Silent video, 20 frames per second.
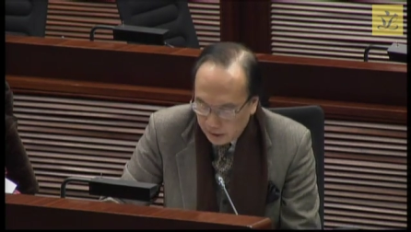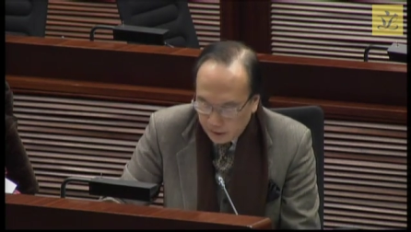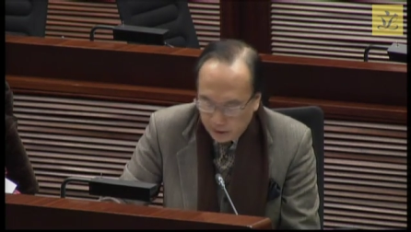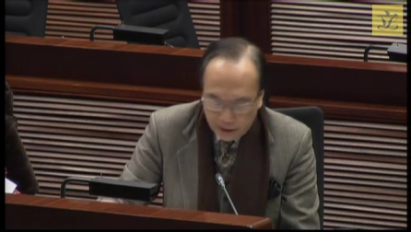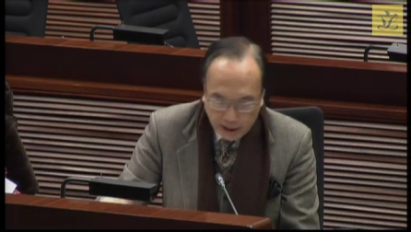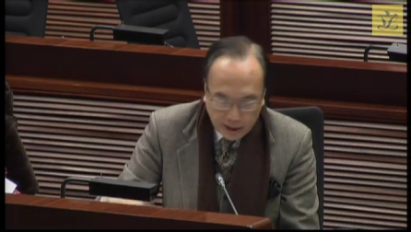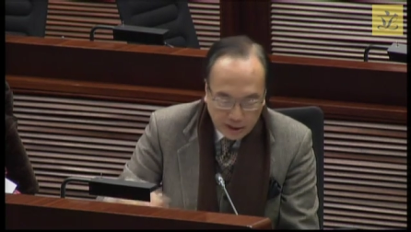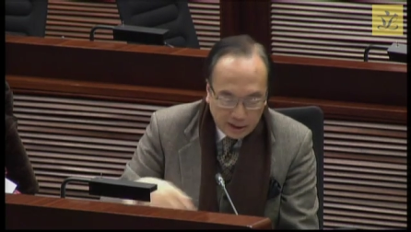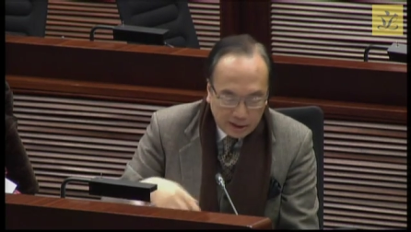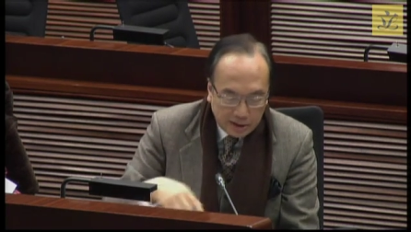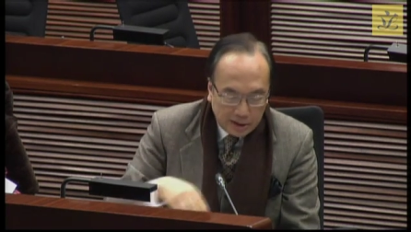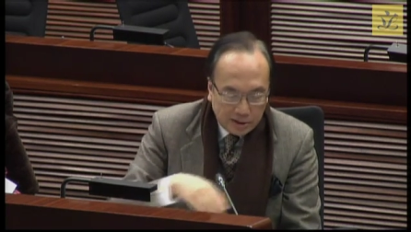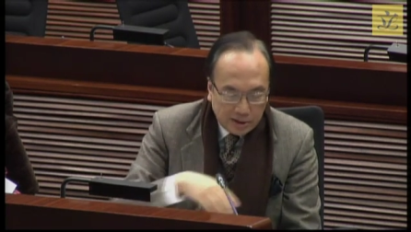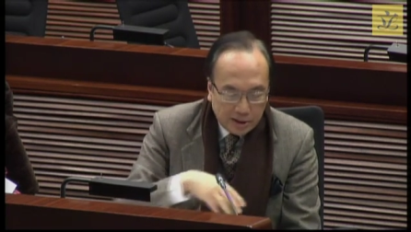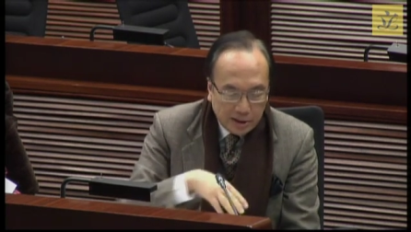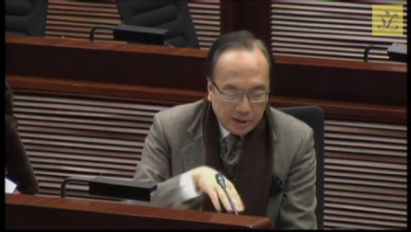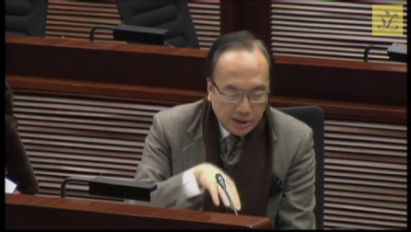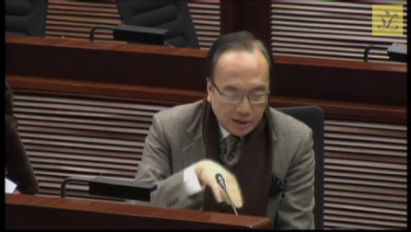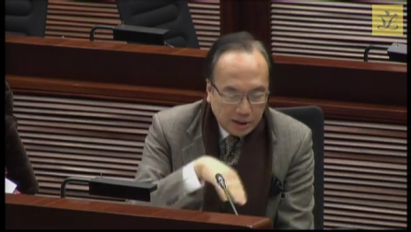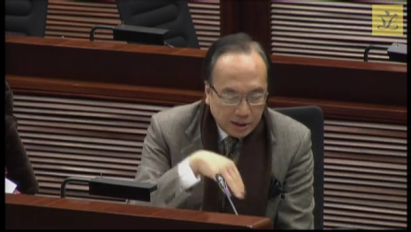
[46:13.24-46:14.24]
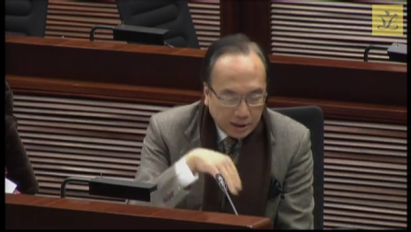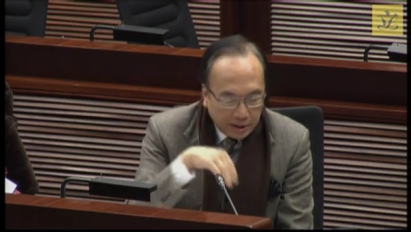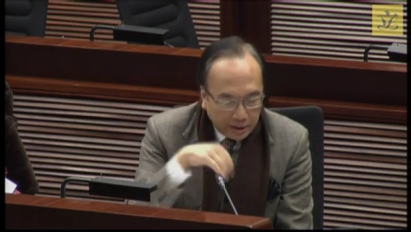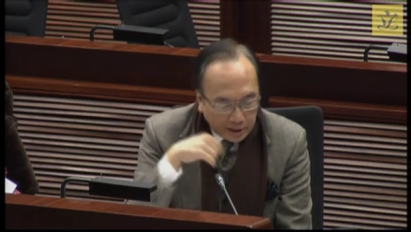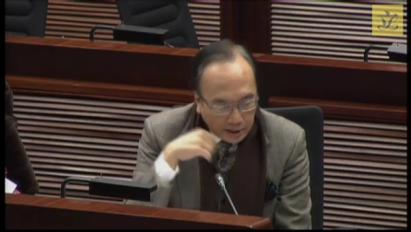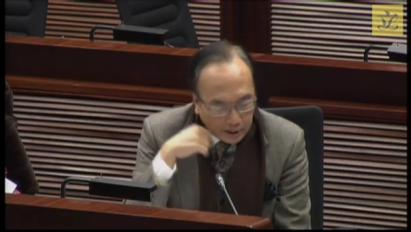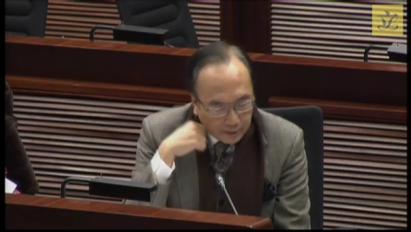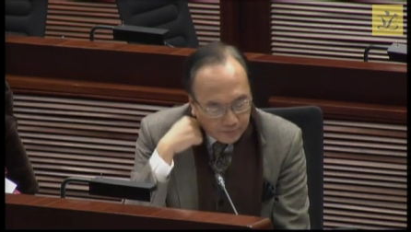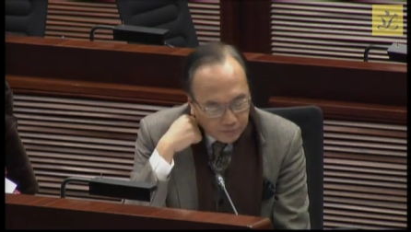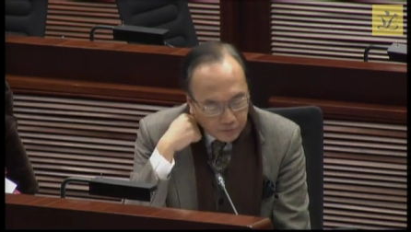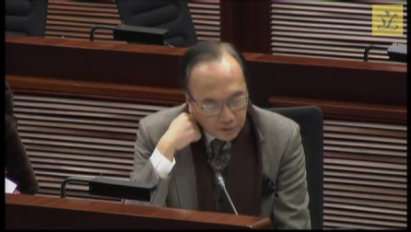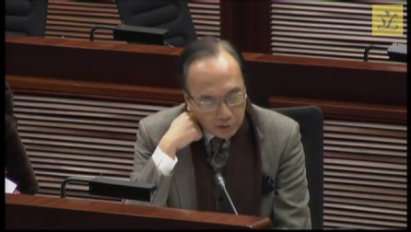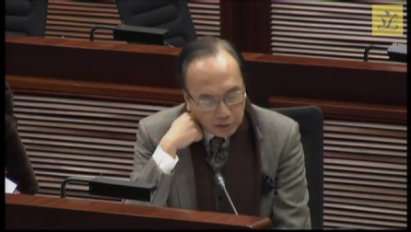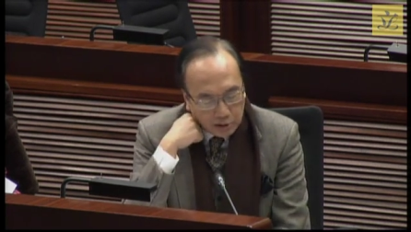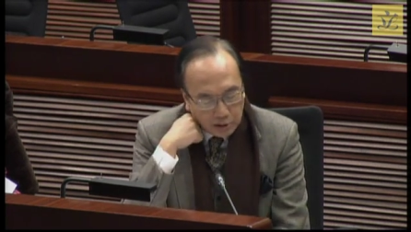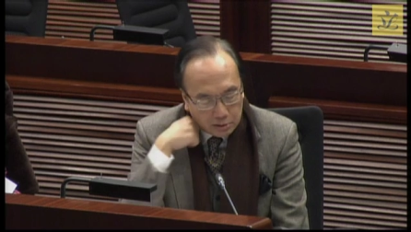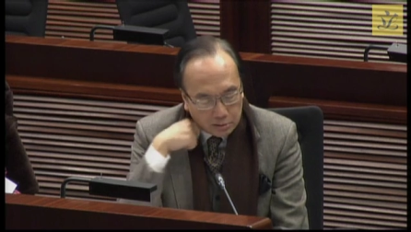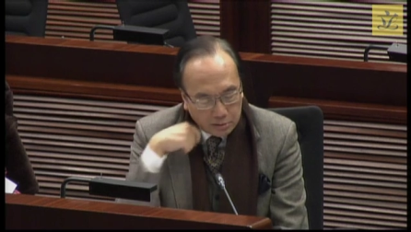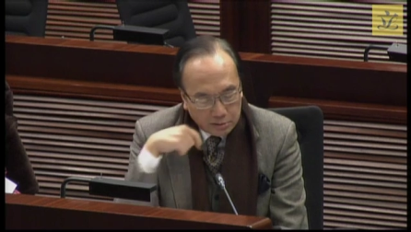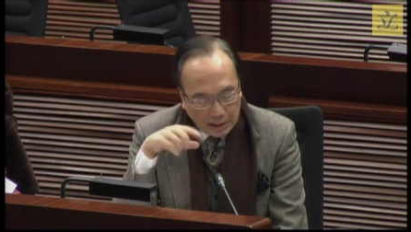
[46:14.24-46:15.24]
Do you think there's a misunderstanding
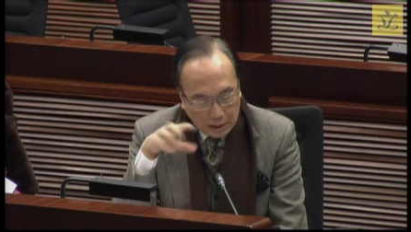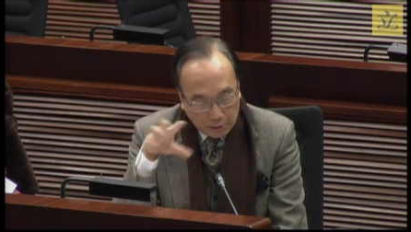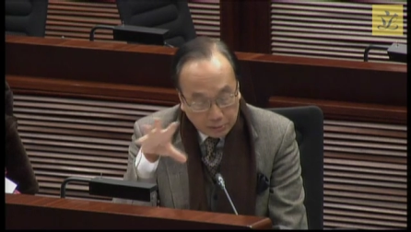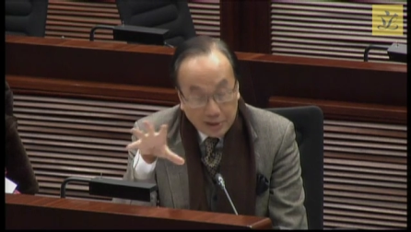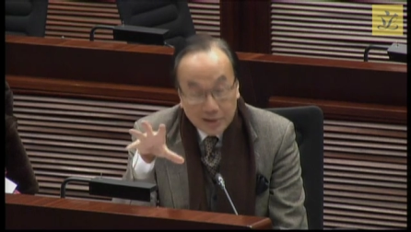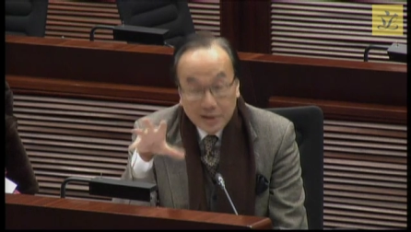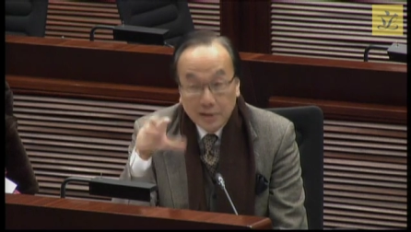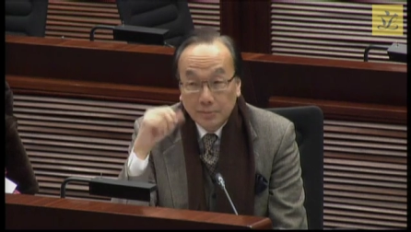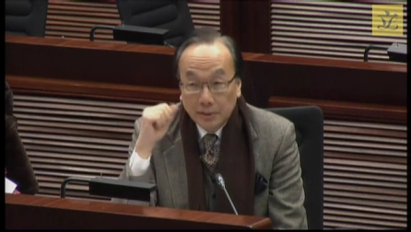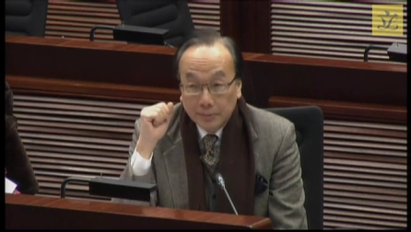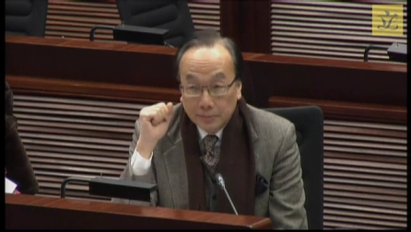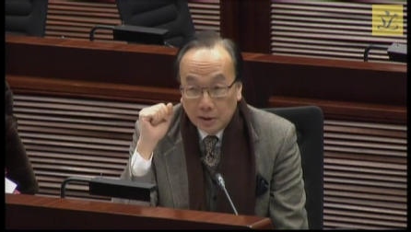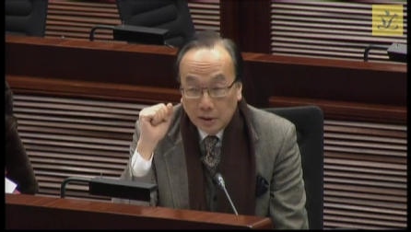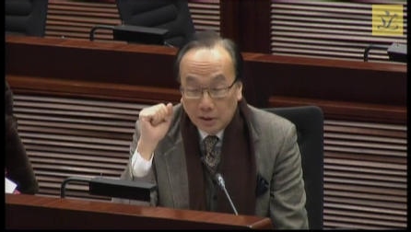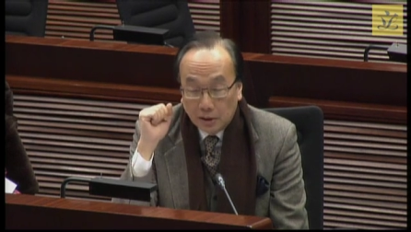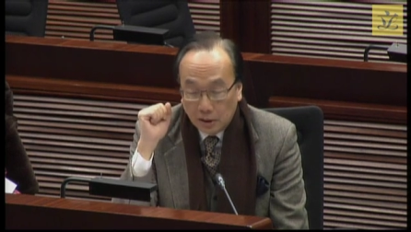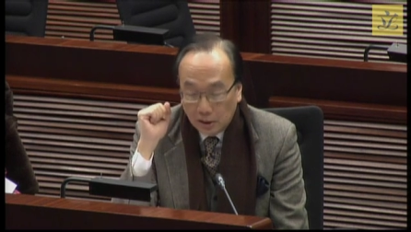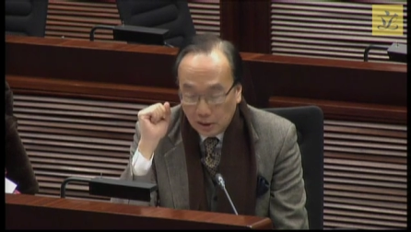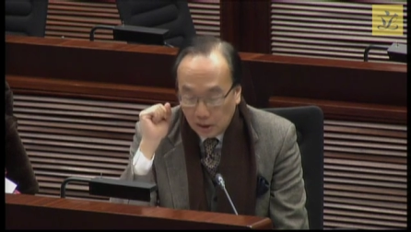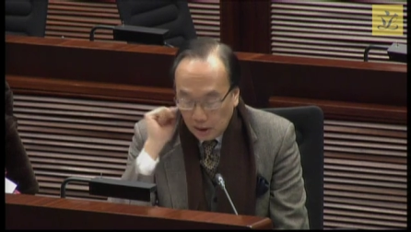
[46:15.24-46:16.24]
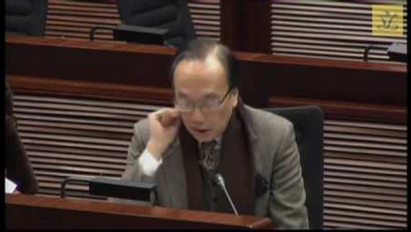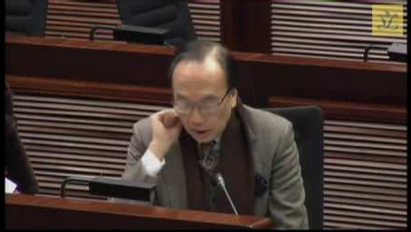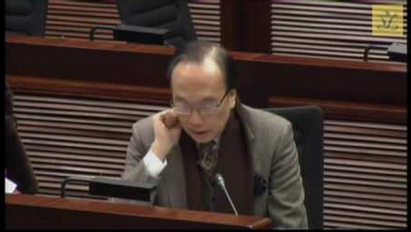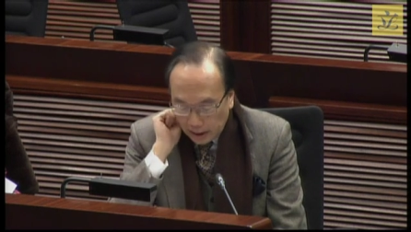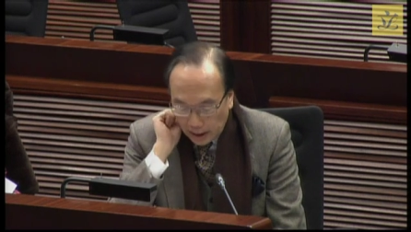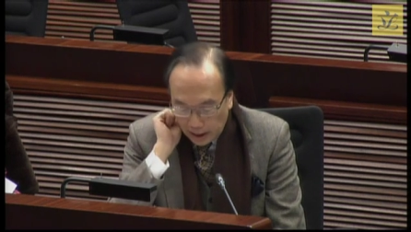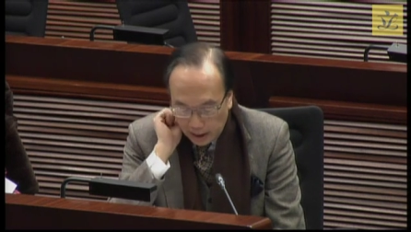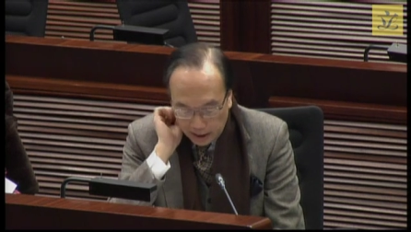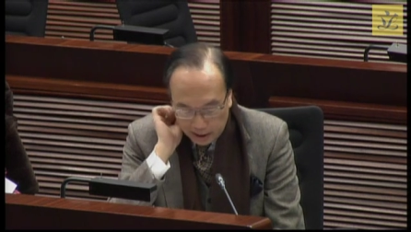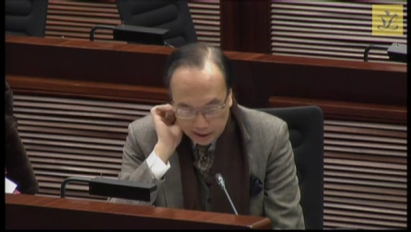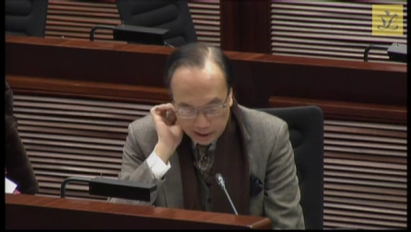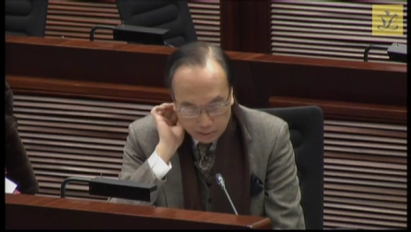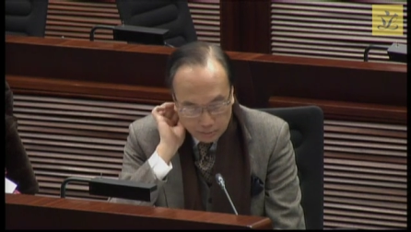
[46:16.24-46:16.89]
on, on his part or what?